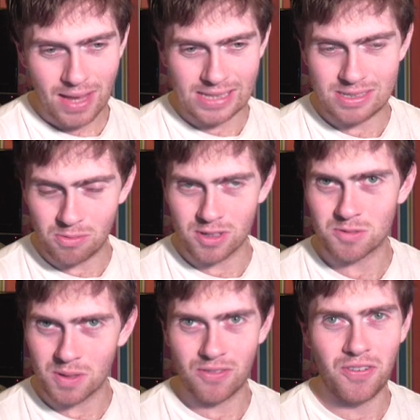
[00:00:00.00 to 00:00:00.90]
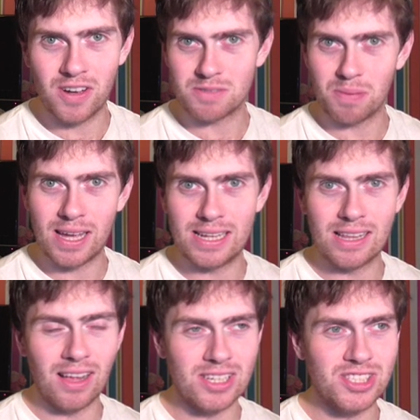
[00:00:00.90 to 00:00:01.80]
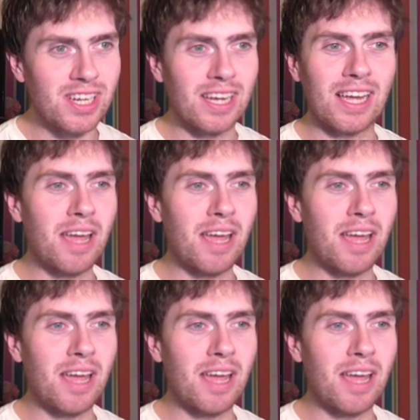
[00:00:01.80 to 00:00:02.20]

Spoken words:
as it was when I first played it last year.